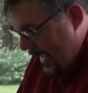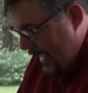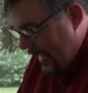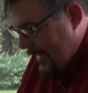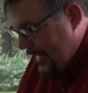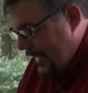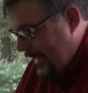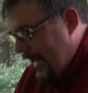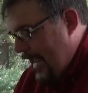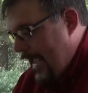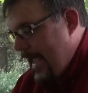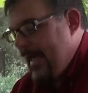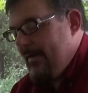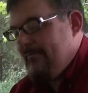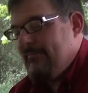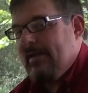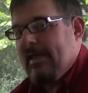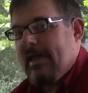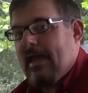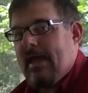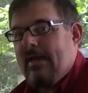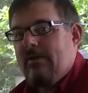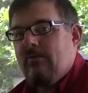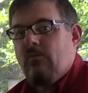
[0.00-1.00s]
And then
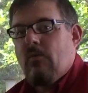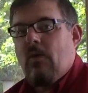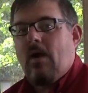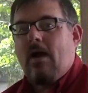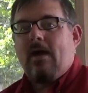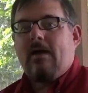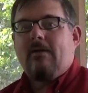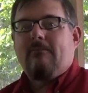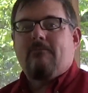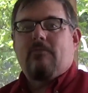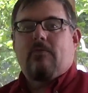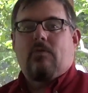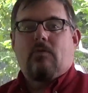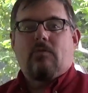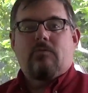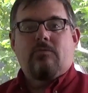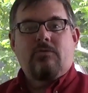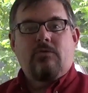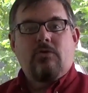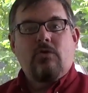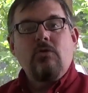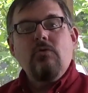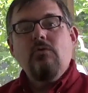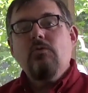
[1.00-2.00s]
having a rifle, or
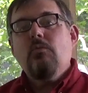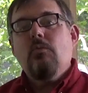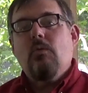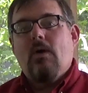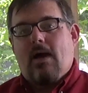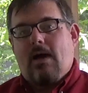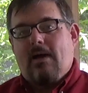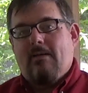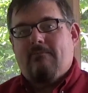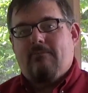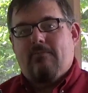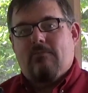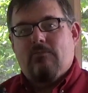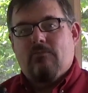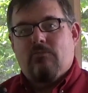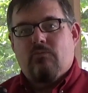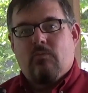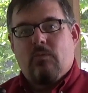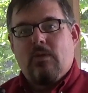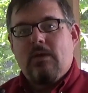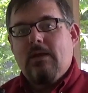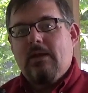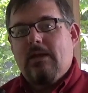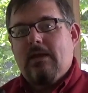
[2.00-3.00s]
two rifles
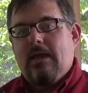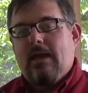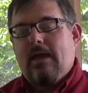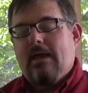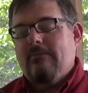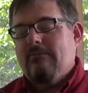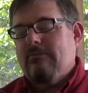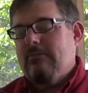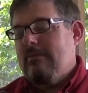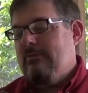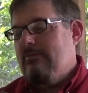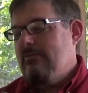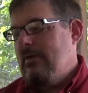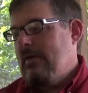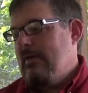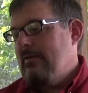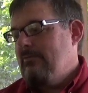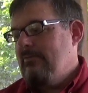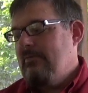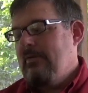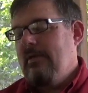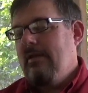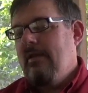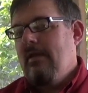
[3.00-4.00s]
really, I
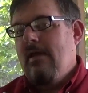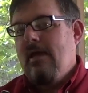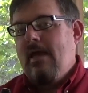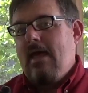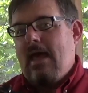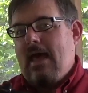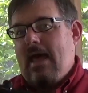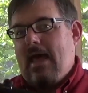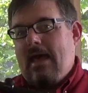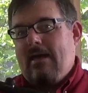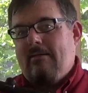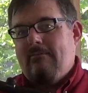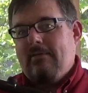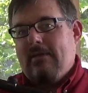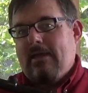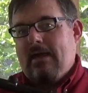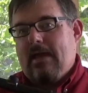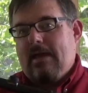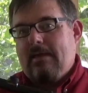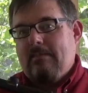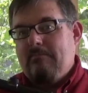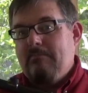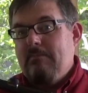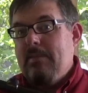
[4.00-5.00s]
suggested. Having
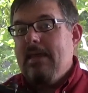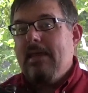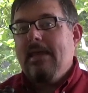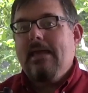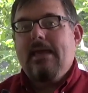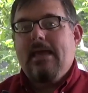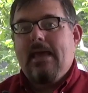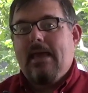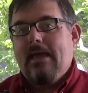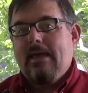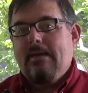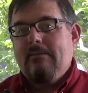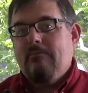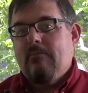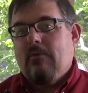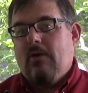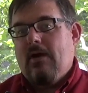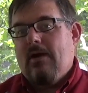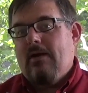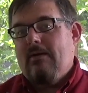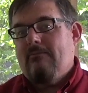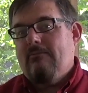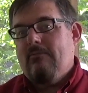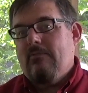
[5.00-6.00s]
a big game
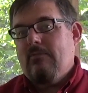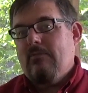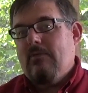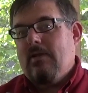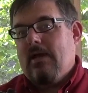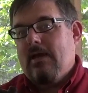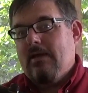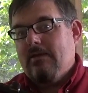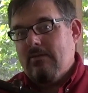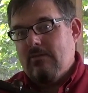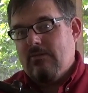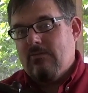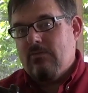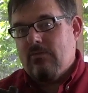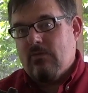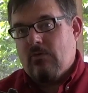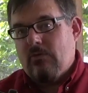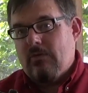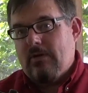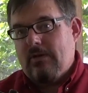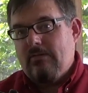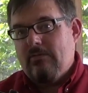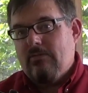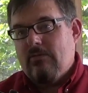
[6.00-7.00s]
rifle like the
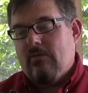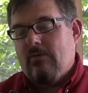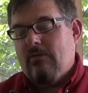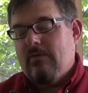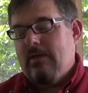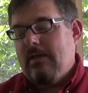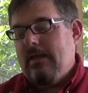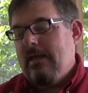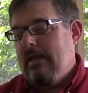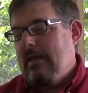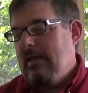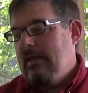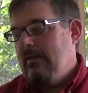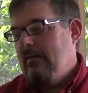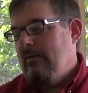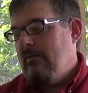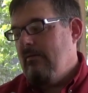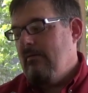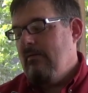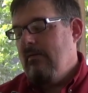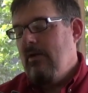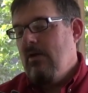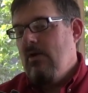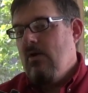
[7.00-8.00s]
30-30
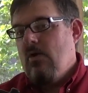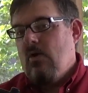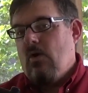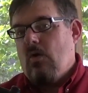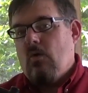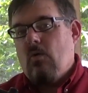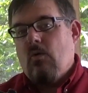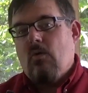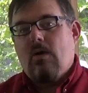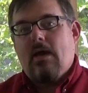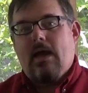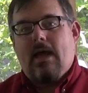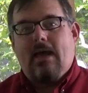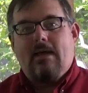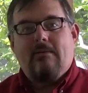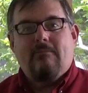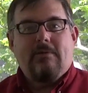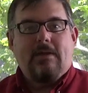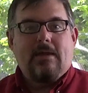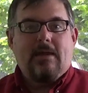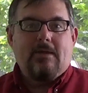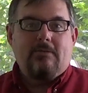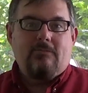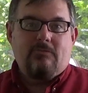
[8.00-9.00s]
here, or
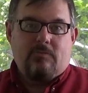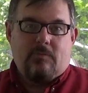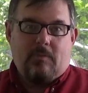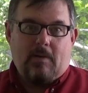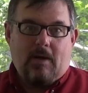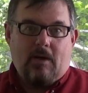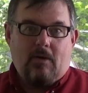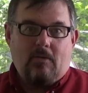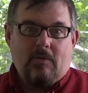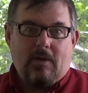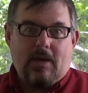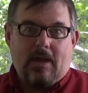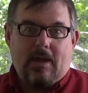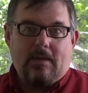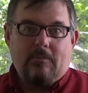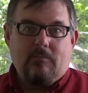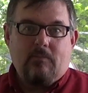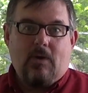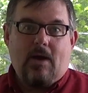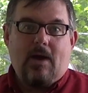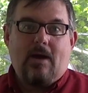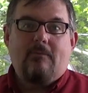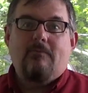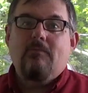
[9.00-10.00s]
having a small game
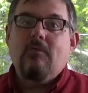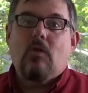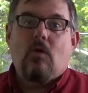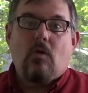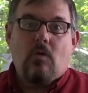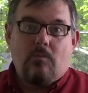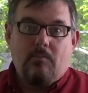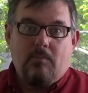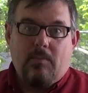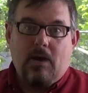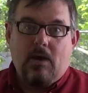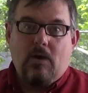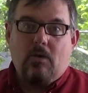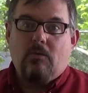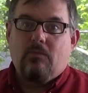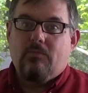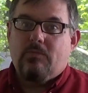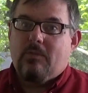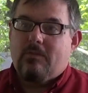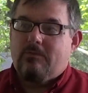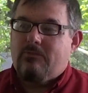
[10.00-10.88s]
rifle, or both.